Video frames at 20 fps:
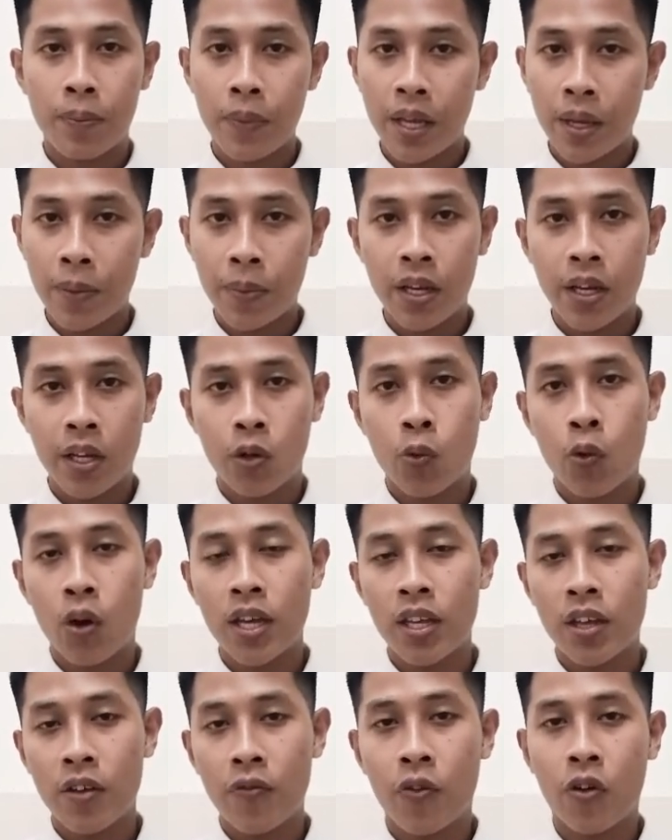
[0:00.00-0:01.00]
may be
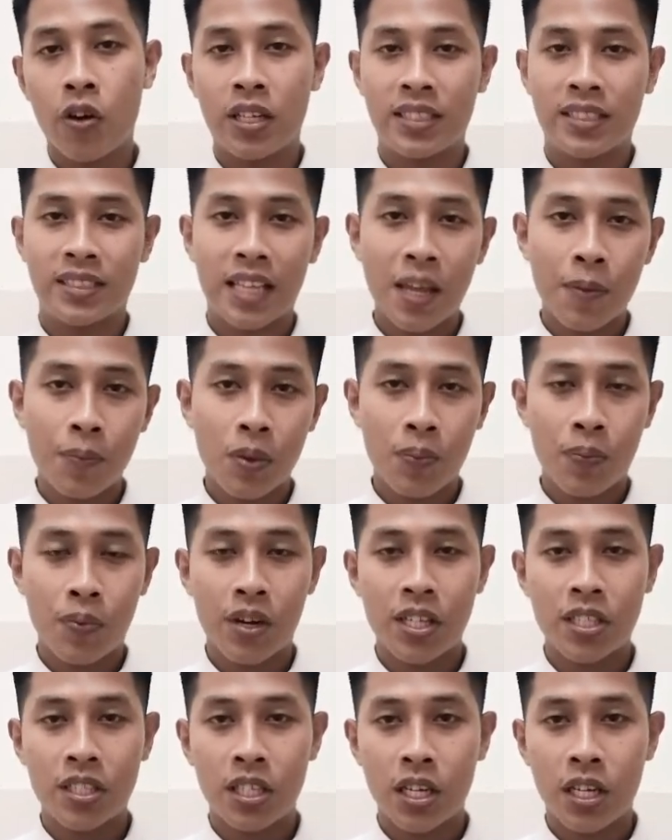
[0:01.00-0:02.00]
required for the site
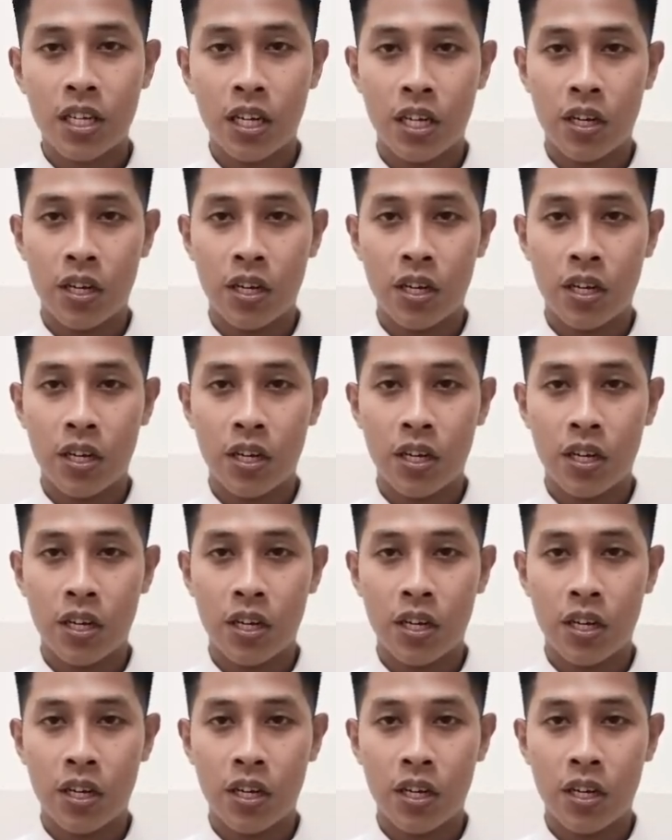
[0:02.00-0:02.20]
preparation